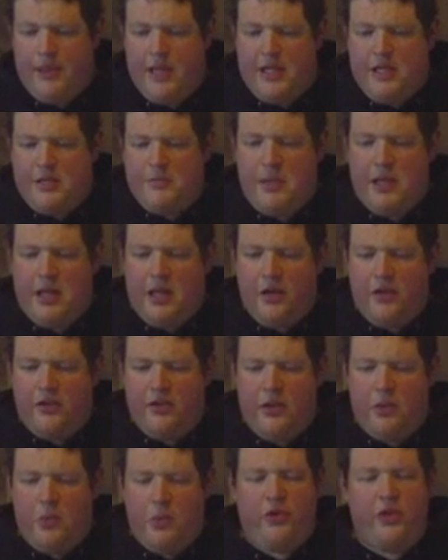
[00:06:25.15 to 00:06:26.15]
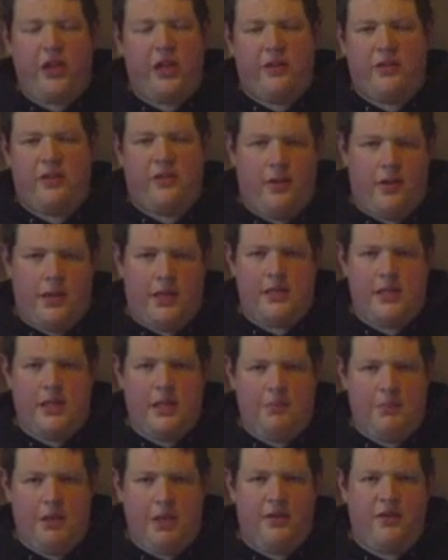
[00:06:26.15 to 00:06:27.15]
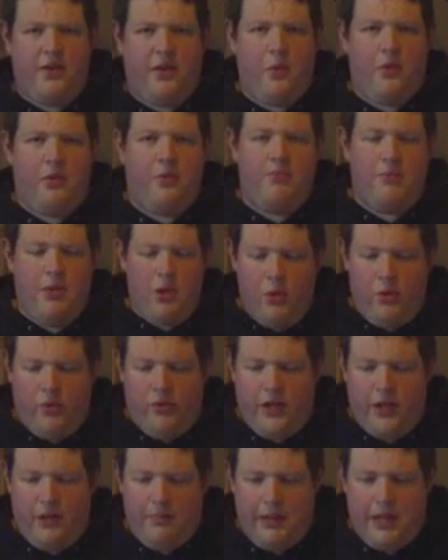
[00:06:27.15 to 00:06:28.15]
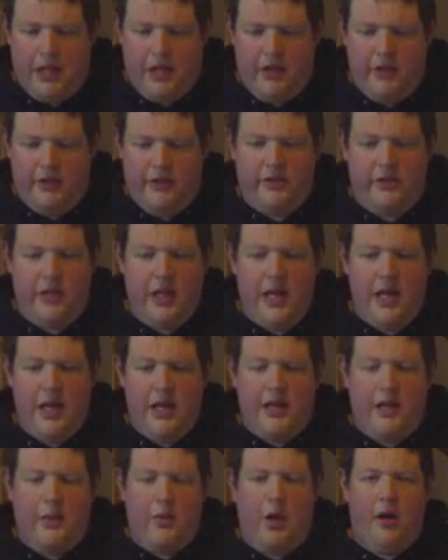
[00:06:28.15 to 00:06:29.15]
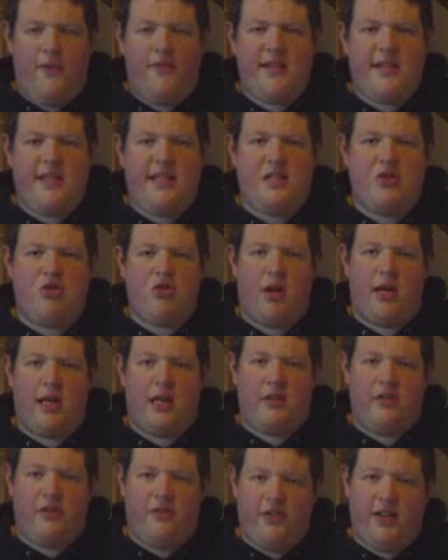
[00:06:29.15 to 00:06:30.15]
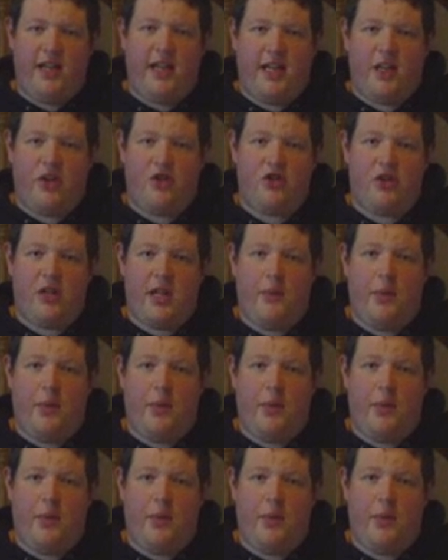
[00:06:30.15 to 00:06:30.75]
is because it was exciting, because it was moving, because they were obviously trying to finish.